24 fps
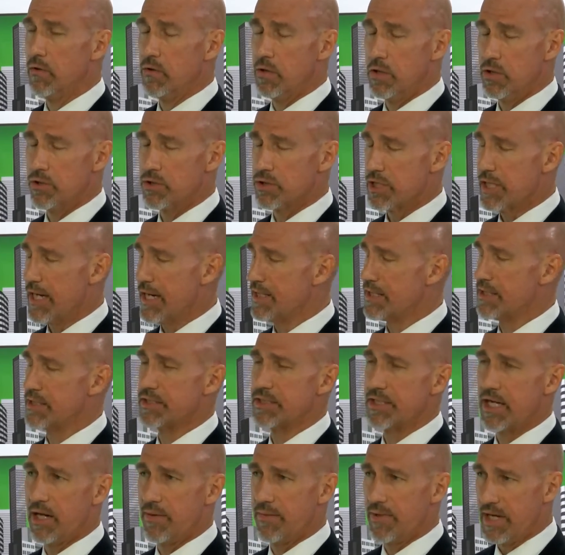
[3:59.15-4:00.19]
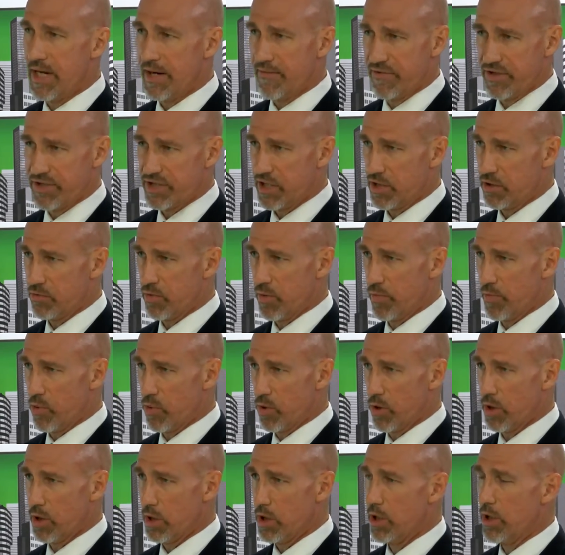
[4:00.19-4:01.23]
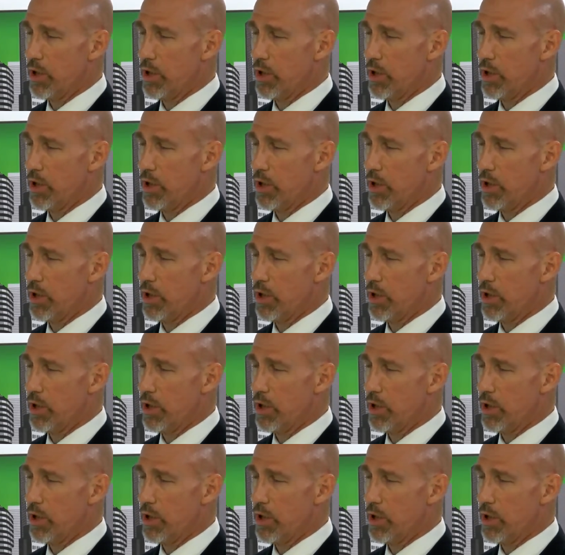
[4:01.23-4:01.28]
The user guide is the same in every single report.